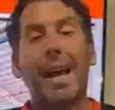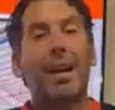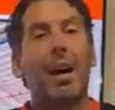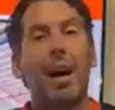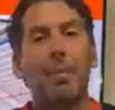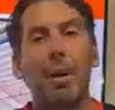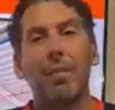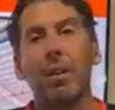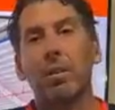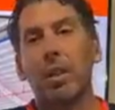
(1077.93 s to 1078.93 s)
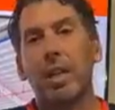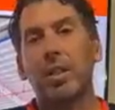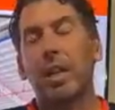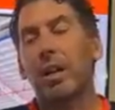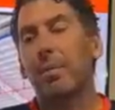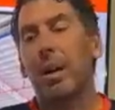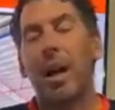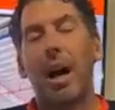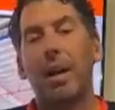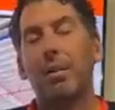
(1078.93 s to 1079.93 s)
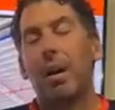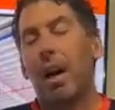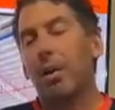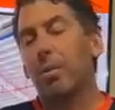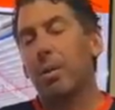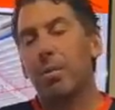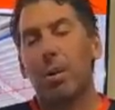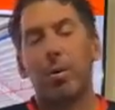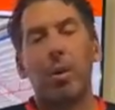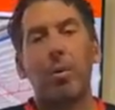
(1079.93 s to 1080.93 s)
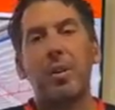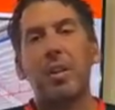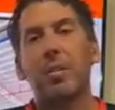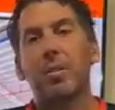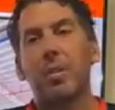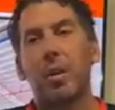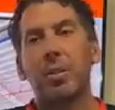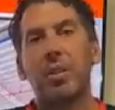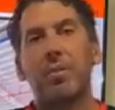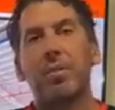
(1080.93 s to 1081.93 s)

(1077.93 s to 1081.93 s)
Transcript: Anaheim. We have another location in Anaheim. How do we work with our dealers? All these